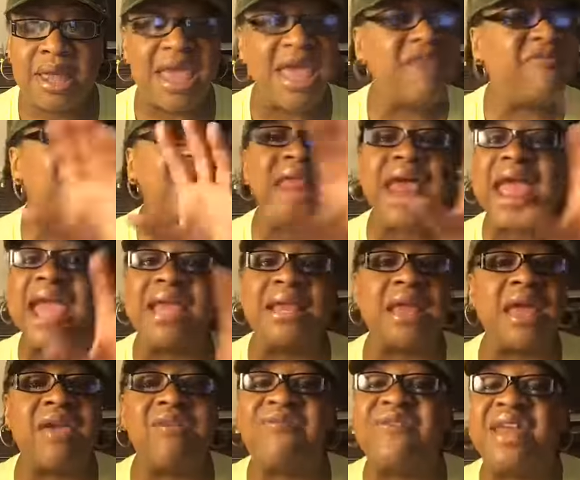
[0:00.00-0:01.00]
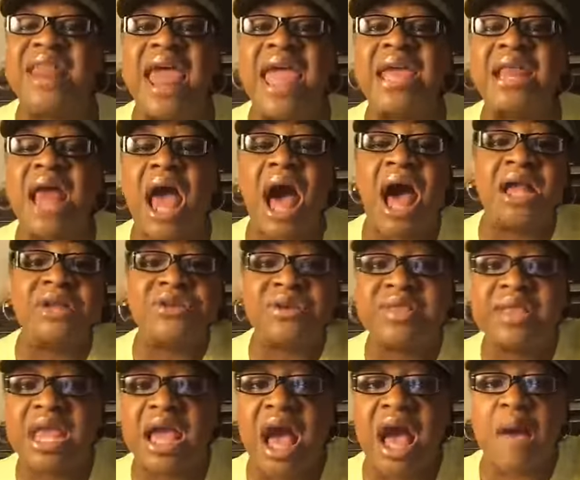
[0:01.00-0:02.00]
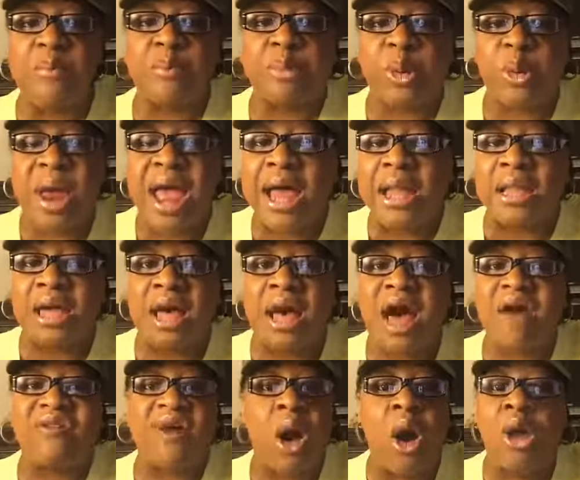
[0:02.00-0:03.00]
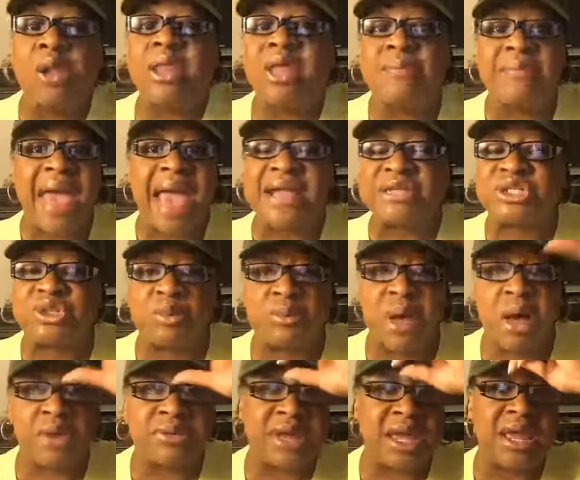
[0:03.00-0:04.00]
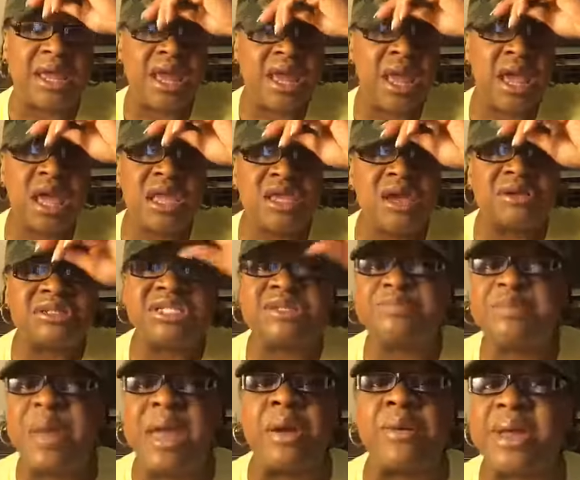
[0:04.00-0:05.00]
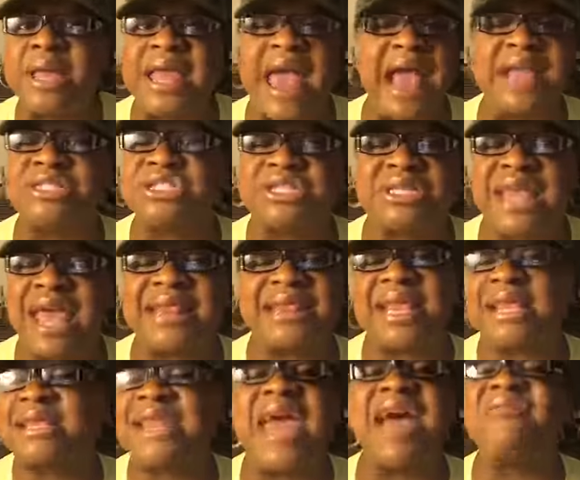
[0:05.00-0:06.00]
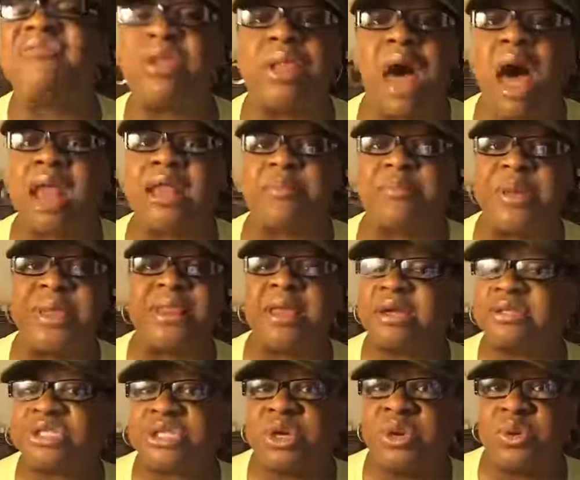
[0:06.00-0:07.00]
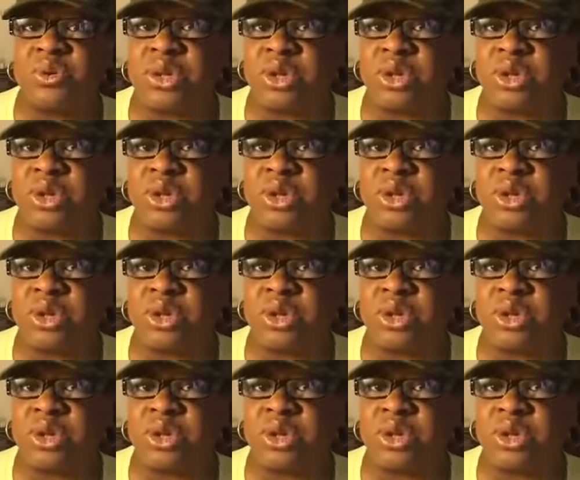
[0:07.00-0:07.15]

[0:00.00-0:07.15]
if it ain't if it ain't under the umbrella of holy matrimony, your spirit got that the devil all up in there too.